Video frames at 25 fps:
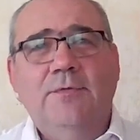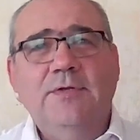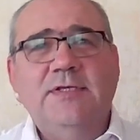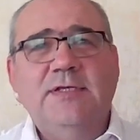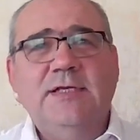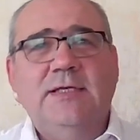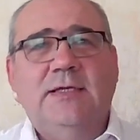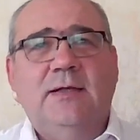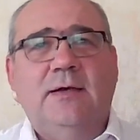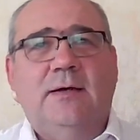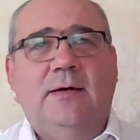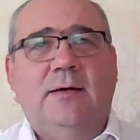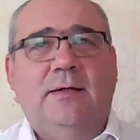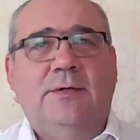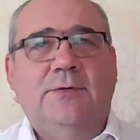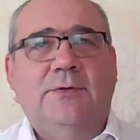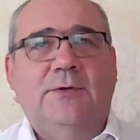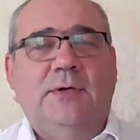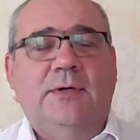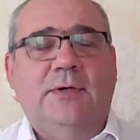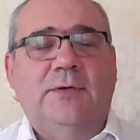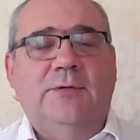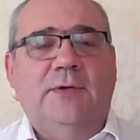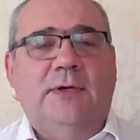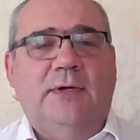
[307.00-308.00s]
I would say there are
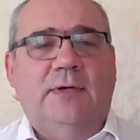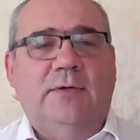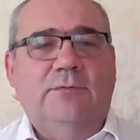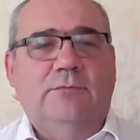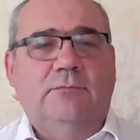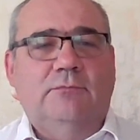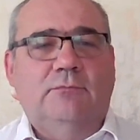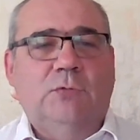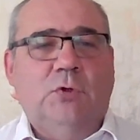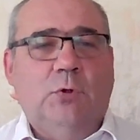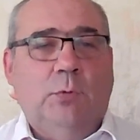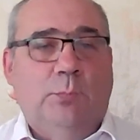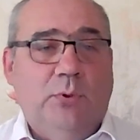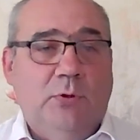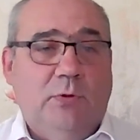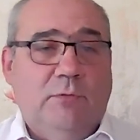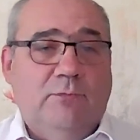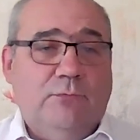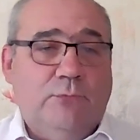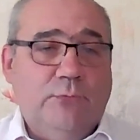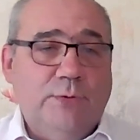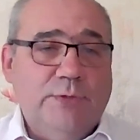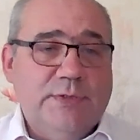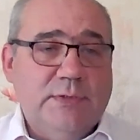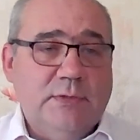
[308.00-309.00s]
a couple
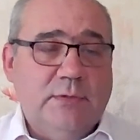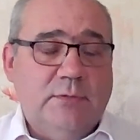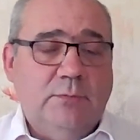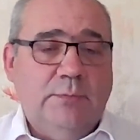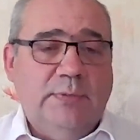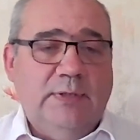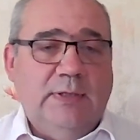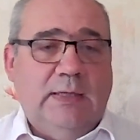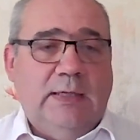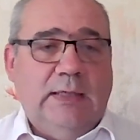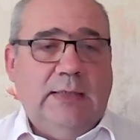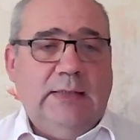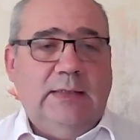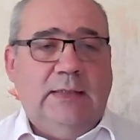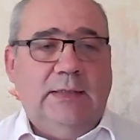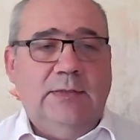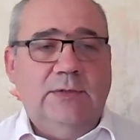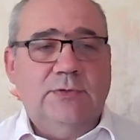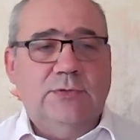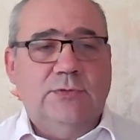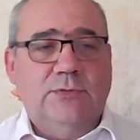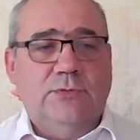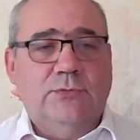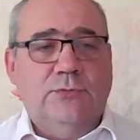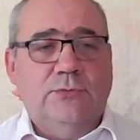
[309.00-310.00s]
of reasons behind
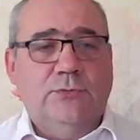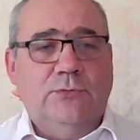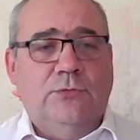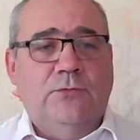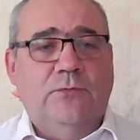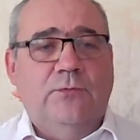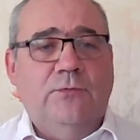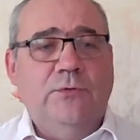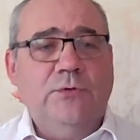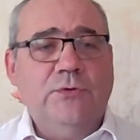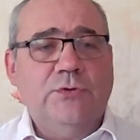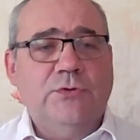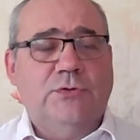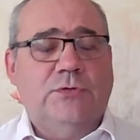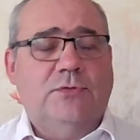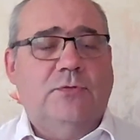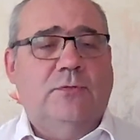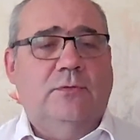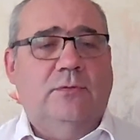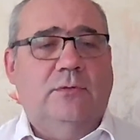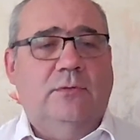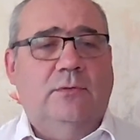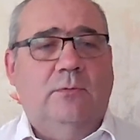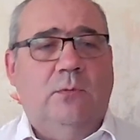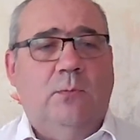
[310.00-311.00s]
that. So the first
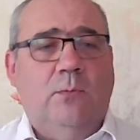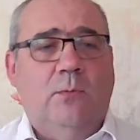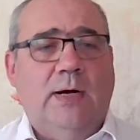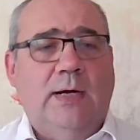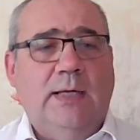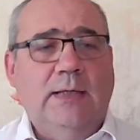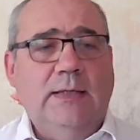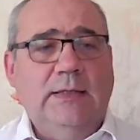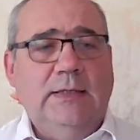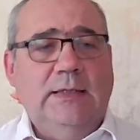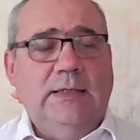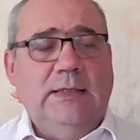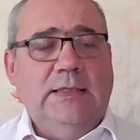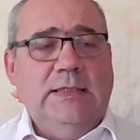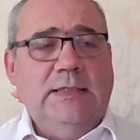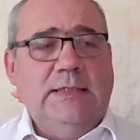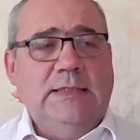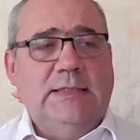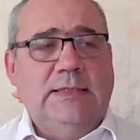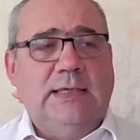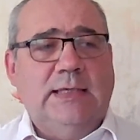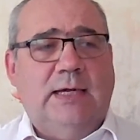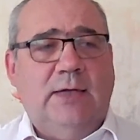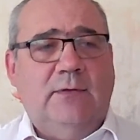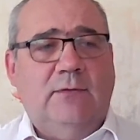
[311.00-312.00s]
one
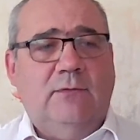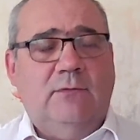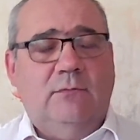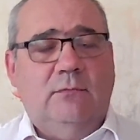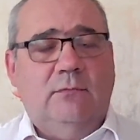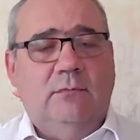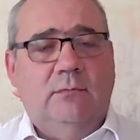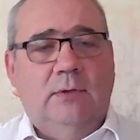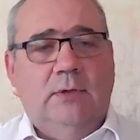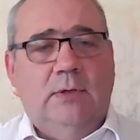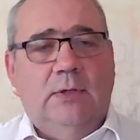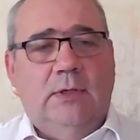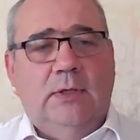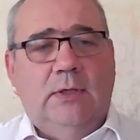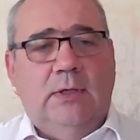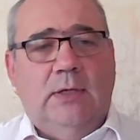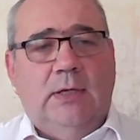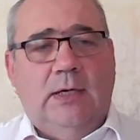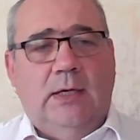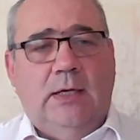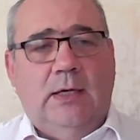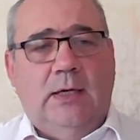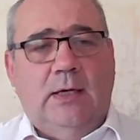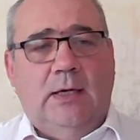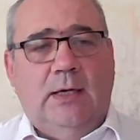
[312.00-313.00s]
is that,
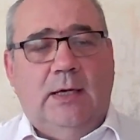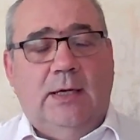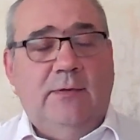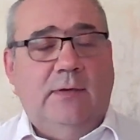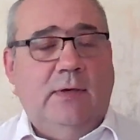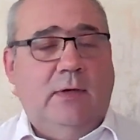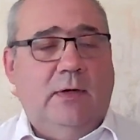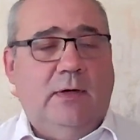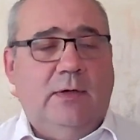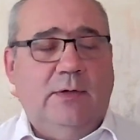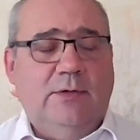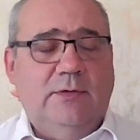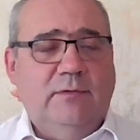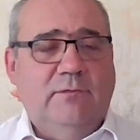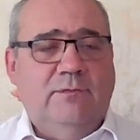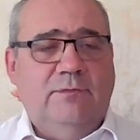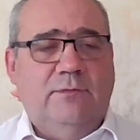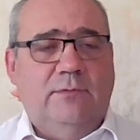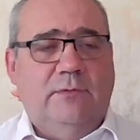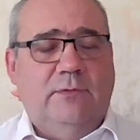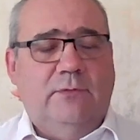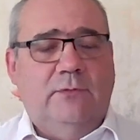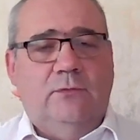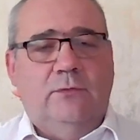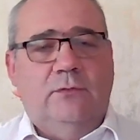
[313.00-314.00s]
and there are
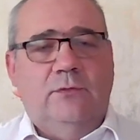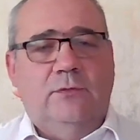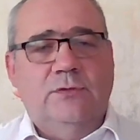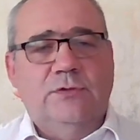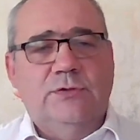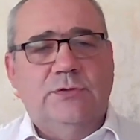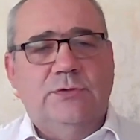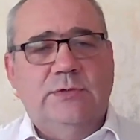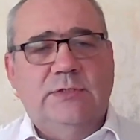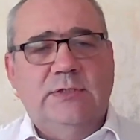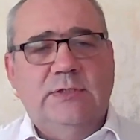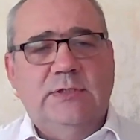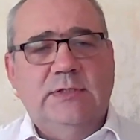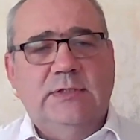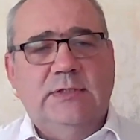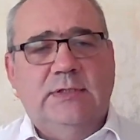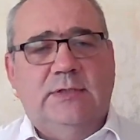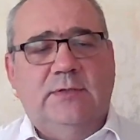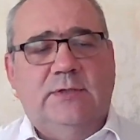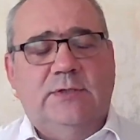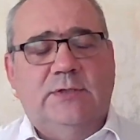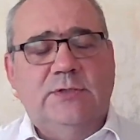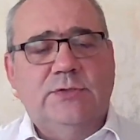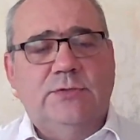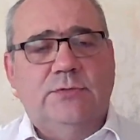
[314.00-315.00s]
different studies
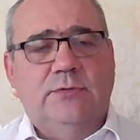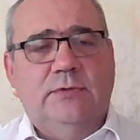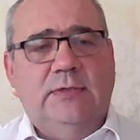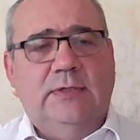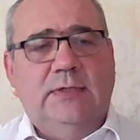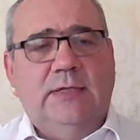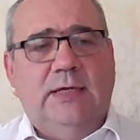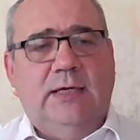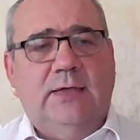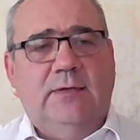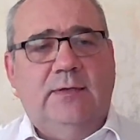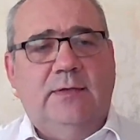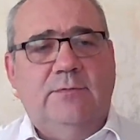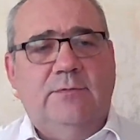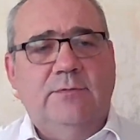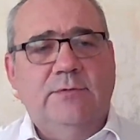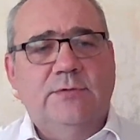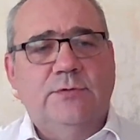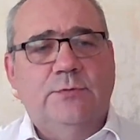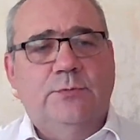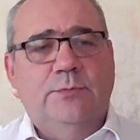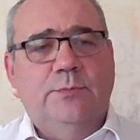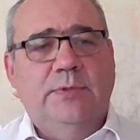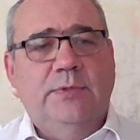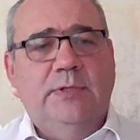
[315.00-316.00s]
that are showing that there
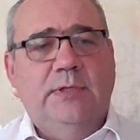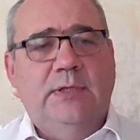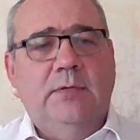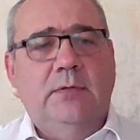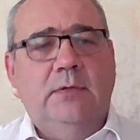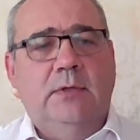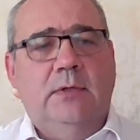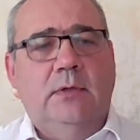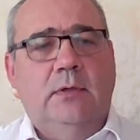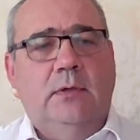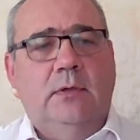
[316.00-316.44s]
is a big